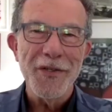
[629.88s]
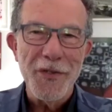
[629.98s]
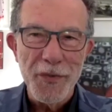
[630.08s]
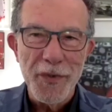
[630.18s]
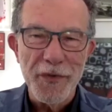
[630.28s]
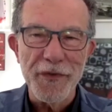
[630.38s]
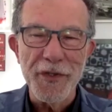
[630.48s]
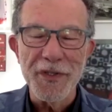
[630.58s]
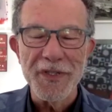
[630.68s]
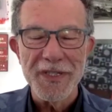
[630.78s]
You
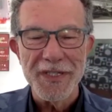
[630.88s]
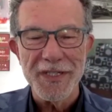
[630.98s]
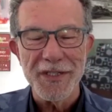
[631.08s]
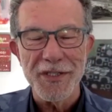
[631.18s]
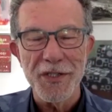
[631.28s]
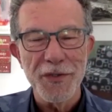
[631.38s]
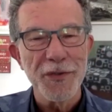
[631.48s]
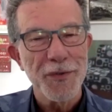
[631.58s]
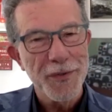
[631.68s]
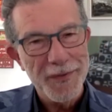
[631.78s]
referred
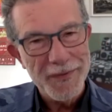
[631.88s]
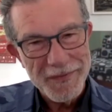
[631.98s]
to